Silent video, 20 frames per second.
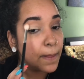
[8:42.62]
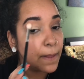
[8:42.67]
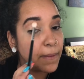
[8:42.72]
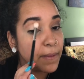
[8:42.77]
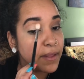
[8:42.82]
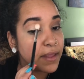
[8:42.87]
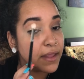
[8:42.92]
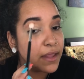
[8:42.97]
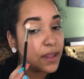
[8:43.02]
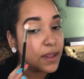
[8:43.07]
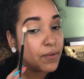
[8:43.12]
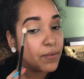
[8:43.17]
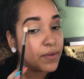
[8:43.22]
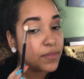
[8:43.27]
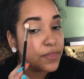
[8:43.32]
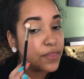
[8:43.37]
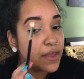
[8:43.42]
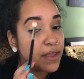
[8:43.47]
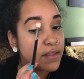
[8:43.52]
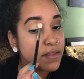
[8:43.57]
And the key
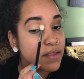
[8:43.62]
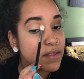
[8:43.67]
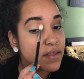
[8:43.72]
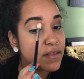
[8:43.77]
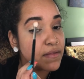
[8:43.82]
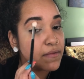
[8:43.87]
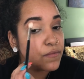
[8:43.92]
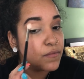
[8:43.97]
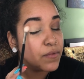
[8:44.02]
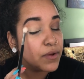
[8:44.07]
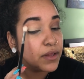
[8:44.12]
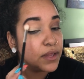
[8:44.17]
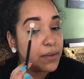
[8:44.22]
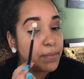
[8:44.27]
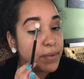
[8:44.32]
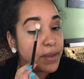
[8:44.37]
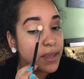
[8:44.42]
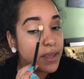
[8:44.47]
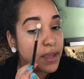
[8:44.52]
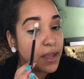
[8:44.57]
with this is really
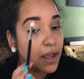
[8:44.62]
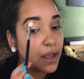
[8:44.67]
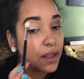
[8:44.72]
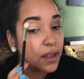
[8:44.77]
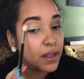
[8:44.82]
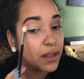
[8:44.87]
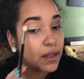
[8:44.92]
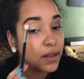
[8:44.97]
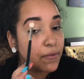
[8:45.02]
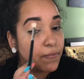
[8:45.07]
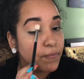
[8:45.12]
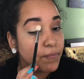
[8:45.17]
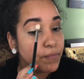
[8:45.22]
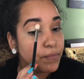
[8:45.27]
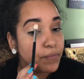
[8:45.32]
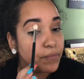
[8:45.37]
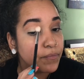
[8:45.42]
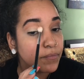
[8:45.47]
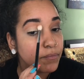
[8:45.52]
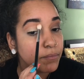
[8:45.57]
being
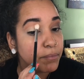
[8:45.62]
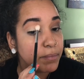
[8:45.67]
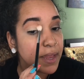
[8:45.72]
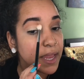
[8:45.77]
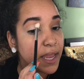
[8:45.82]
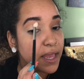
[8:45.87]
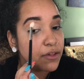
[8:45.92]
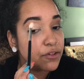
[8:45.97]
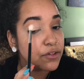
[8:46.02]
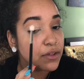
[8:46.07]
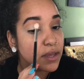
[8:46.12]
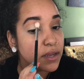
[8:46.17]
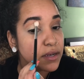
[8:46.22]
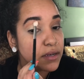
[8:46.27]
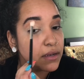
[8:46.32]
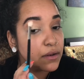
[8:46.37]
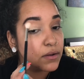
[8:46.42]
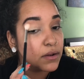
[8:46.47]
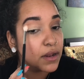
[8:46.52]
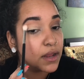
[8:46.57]
patient
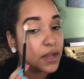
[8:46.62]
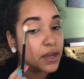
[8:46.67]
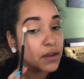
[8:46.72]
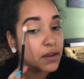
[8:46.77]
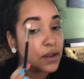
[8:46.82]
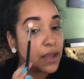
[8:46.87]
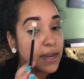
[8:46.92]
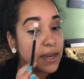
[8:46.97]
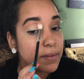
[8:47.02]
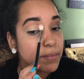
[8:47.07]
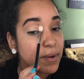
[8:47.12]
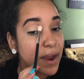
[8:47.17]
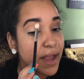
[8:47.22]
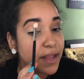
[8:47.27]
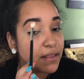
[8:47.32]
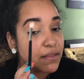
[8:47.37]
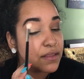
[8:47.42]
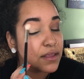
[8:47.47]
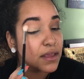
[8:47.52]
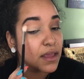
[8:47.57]
and
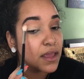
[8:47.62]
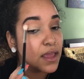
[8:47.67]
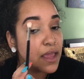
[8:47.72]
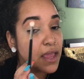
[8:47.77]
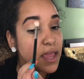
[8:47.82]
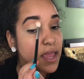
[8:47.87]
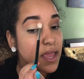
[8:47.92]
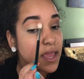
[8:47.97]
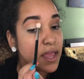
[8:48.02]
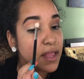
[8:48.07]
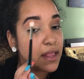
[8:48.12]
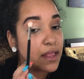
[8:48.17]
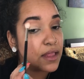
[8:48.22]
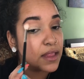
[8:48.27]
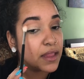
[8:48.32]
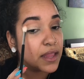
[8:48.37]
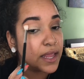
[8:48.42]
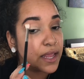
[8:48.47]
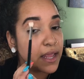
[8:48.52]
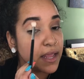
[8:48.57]
practicing.
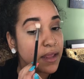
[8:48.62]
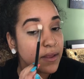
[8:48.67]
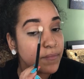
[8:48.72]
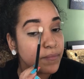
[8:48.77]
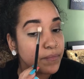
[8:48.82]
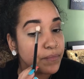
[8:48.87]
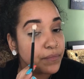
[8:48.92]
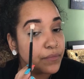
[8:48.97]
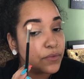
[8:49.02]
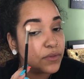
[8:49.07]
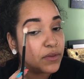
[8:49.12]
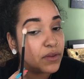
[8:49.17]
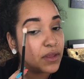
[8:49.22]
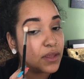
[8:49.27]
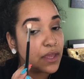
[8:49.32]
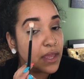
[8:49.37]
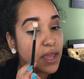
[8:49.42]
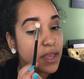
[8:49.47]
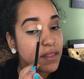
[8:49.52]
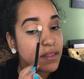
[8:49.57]

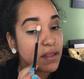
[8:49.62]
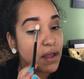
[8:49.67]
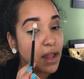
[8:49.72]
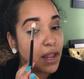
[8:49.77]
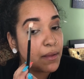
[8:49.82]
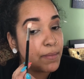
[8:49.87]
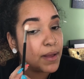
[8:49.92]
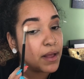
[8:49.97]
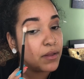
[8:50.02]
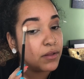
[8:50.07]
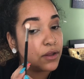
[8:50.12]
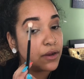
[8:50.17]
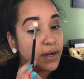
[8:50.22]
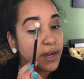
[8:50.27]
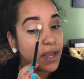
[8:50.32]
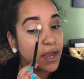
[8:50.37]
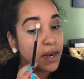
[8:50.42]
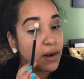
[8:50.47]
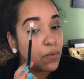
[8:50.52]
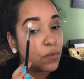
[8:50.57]
It's all about
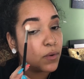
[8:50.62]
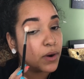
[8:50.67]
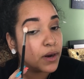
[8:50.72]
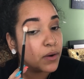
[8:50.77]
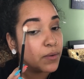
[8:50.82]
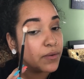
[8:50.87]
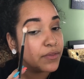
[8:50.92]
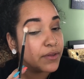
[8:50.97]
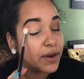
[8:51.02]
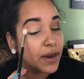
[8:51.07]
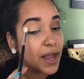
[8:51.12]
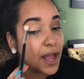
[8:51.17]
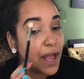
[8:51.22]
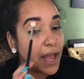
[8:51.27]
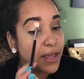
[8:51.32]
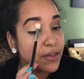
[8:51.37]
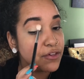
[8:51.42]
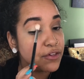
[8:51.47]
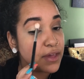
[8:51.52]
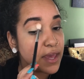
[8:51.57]
learning how to work with your
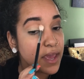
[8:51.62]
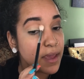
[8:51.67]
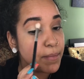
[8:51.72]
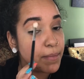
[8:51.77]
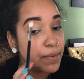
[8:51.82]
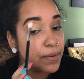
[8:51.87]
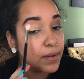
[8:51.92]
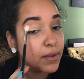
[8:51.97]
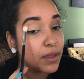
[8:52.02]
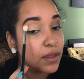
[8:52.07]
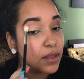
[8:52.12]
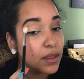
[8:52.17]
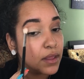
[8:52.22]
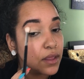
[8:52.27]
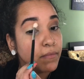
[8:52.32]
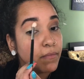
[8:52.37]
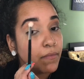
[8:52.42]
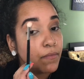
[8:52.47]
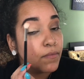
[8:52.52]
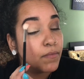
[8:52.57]
eye shape.
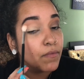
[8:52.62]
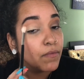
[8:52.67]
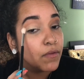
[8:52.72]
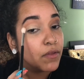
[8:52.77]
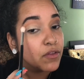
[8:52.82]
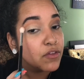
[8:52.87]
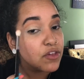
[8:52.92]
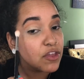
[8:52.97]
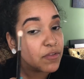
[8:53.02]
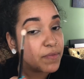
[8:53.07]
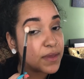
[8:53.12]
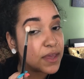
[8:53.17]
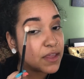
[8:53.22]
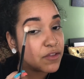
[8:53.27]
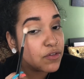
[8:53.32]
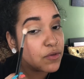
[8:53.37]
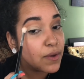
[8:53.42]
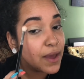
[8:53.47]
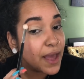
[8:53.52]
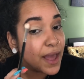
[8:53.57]
Just
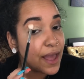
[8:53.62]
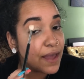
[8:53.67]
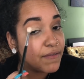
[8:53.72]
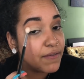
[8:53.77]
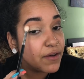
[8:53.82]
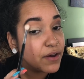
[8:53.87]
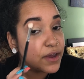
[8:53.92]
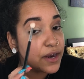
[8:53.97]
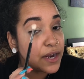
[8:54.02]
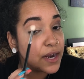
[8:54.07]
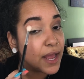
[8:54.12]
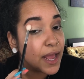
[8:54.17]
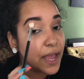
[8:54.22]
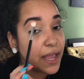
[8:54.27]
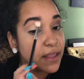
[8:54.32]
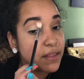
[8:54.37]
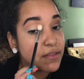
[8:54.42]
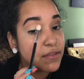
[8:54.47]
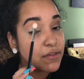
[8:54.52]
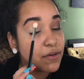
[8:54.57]
because you have hooded
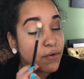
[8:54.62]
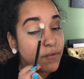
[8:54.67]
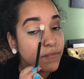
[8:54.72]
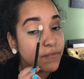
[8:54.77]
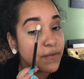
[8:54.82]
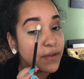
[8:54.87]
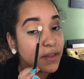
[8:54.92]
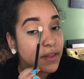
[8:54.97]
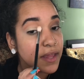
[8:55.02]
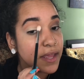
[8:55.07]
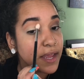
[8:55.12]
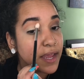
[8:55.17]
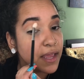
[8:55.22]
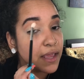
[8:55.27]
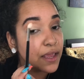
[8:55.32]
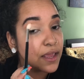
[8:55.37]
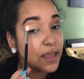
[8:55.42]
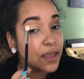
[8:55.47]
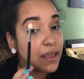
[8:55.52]
eyes, don't feel like